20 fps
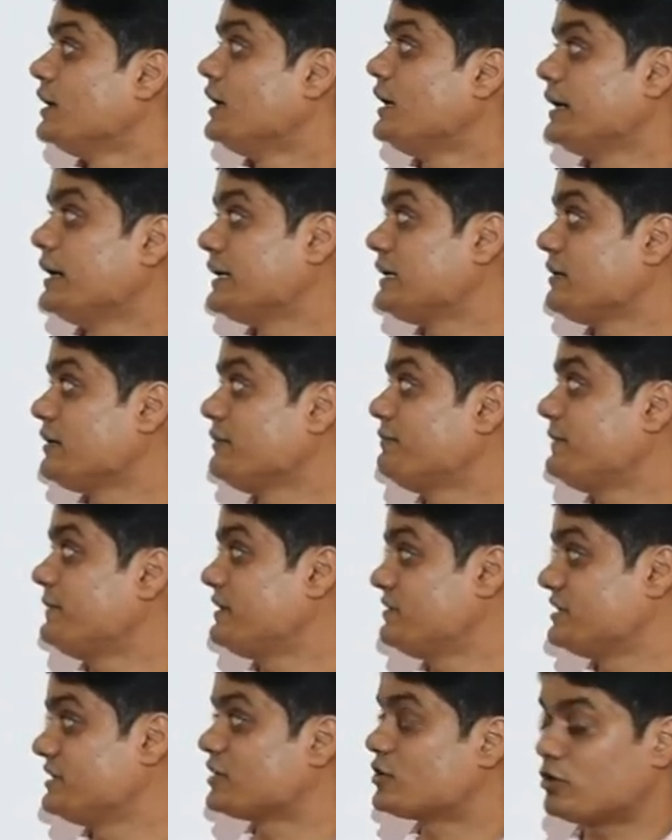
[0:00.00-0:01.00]
if
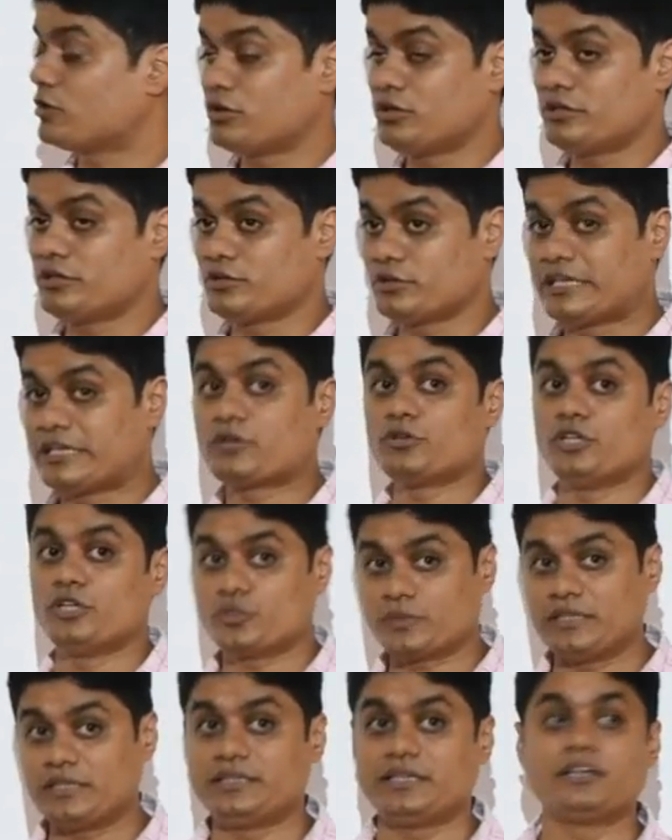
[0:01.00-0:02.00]
it is equal
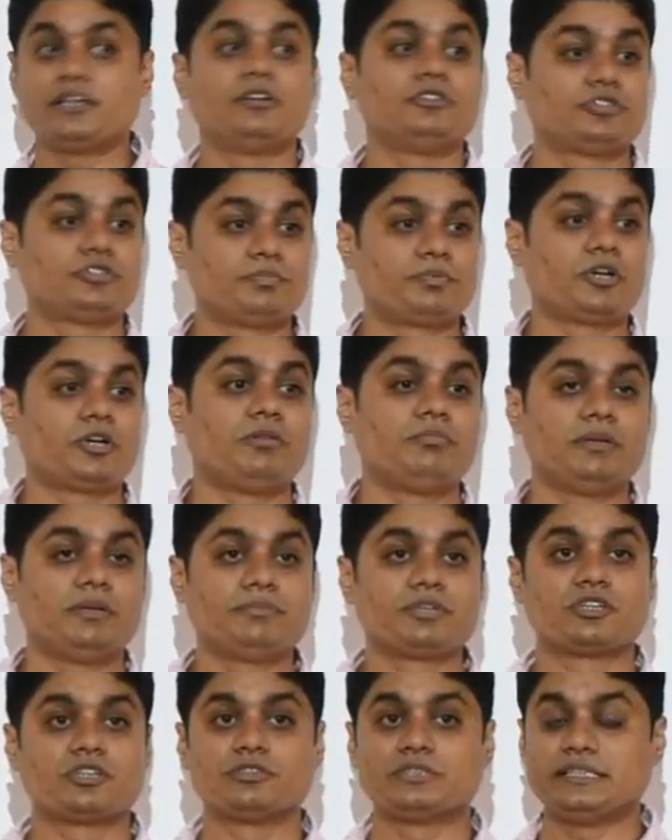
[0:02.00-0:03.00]
to 1, then also
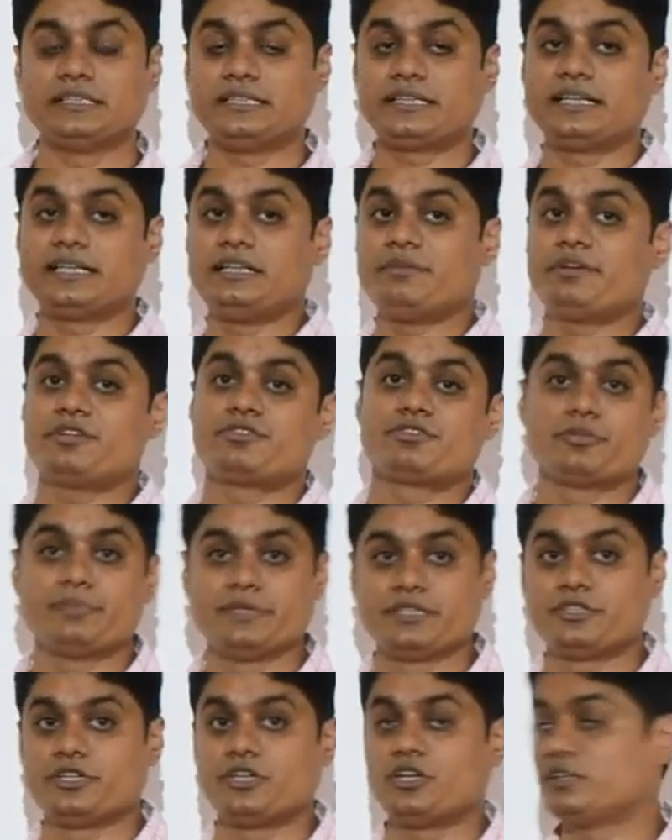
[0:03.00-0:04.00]
problem, because other element should
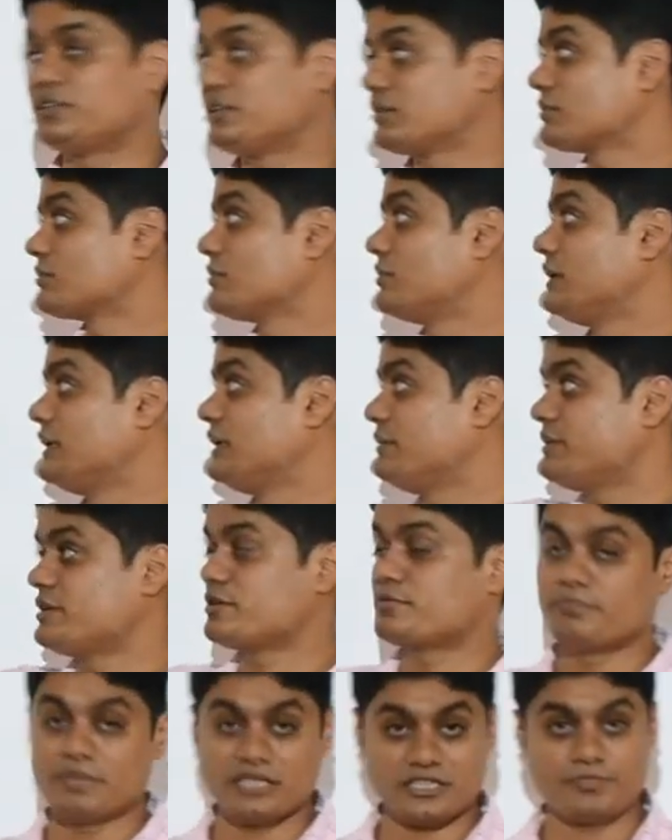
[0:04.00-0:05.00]
be 0, other
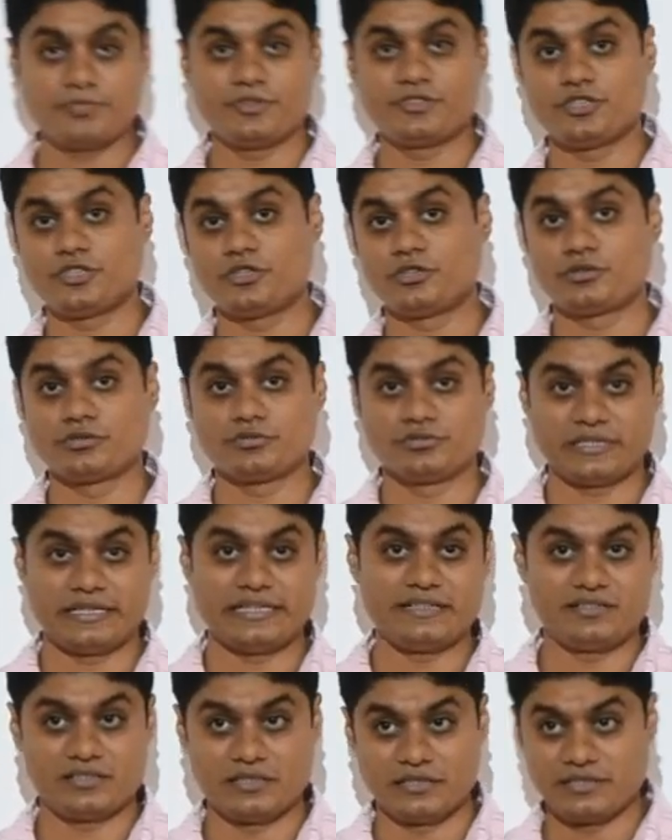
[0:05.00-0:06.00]
element must be 0 to
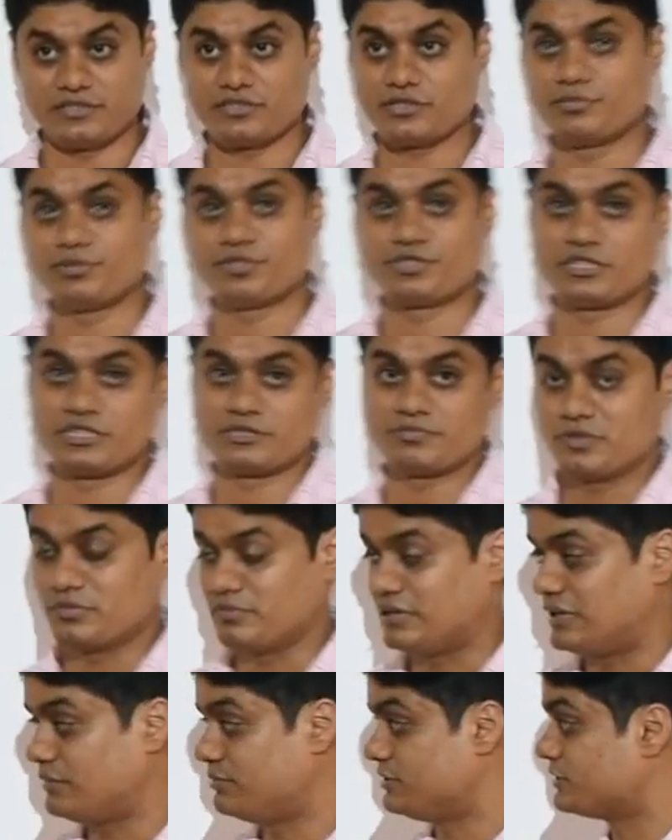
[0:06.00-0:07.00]
say its distribution is
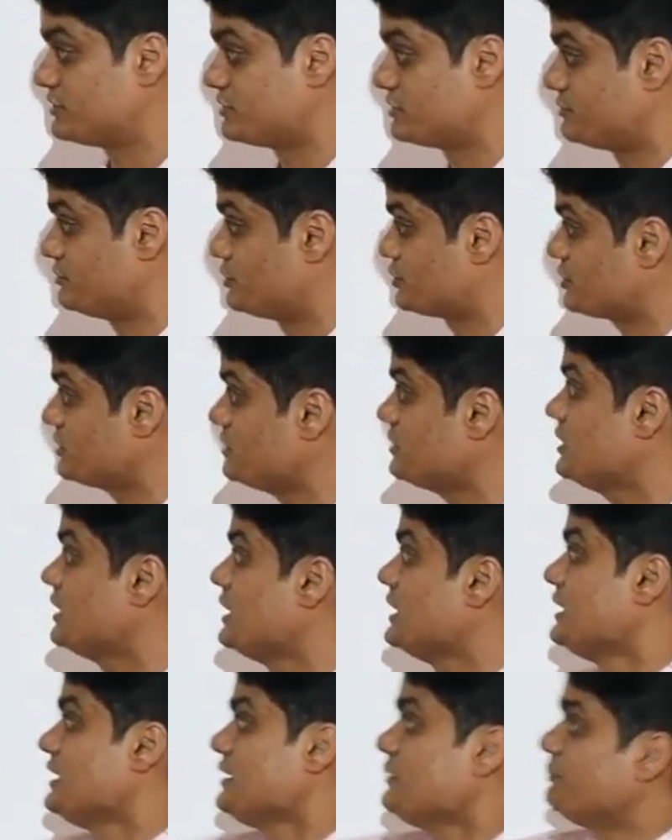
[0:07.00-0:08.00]
probability distribution.
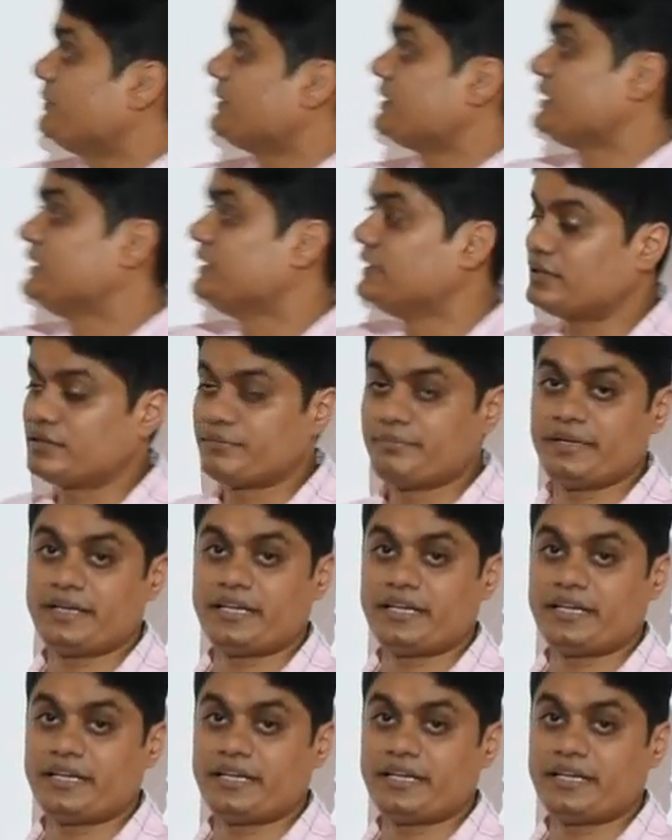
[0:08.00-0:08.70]
But here